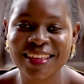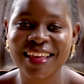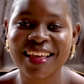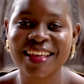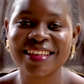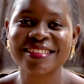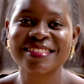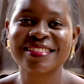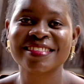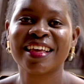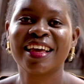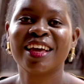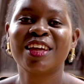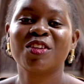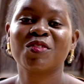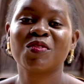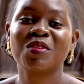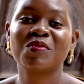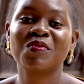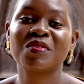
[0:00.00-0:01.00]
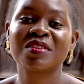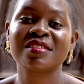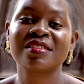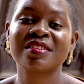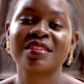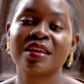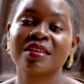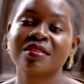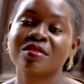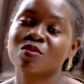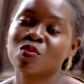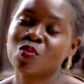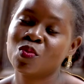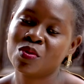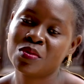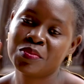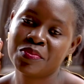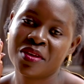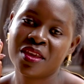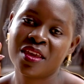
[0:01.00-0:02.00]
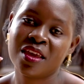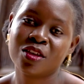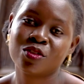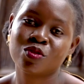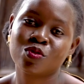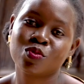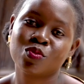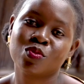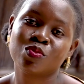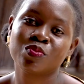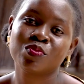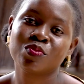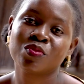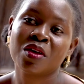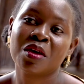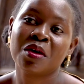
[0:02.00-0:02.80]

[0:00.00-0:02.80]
Yes, different visitors will be here to